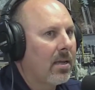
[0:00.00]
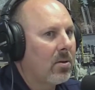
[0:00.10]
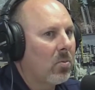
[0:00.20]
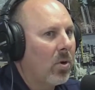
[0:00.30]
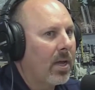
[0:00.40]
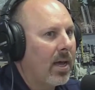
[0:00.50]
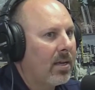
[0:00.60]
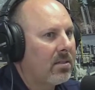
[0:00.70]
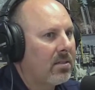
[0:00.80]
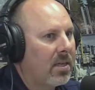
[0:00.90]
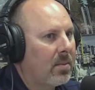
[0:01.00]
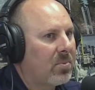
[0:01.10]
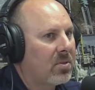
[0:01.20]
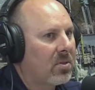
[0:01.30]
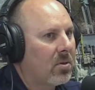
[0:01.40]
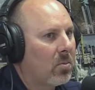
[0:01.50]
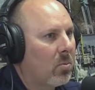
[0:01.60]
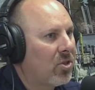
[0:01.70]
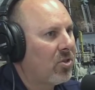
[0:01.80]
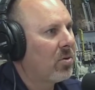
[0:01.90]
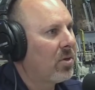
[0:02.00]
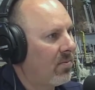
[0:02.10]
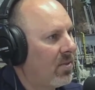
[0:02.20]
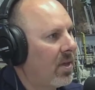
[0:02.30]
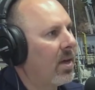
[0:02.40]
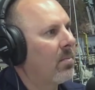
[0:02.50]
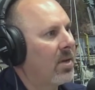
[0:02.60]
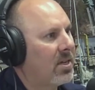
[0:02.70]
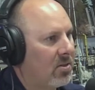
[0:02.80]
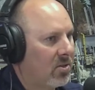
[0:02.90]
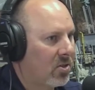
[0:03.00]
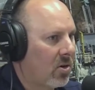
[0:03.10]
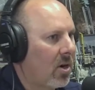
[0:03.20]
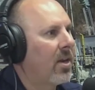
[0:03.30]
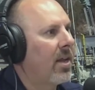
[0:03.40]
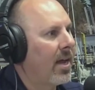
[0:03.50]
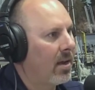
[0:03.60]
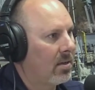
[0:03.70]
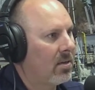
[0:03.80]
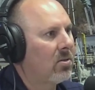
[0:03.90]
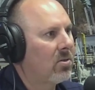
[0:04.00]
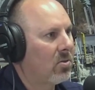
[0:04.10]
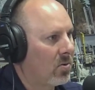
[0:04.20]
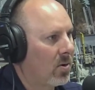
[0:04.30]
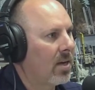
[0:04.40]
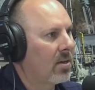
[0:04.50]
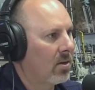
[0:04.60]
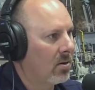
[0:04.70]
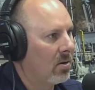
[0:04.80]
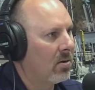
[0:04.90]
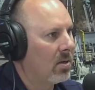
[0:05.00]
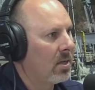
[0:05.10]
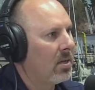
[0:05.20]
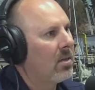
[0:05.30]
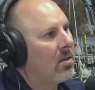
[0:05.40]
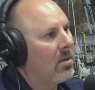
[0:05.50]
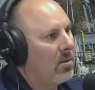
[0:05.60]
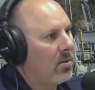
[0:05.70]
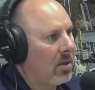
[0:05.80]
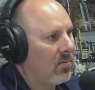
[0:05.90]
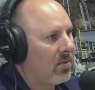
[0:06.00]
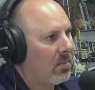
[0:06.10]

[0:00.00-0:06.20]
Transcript: what kind of tips would you give them as they're starting out and trying to learn the event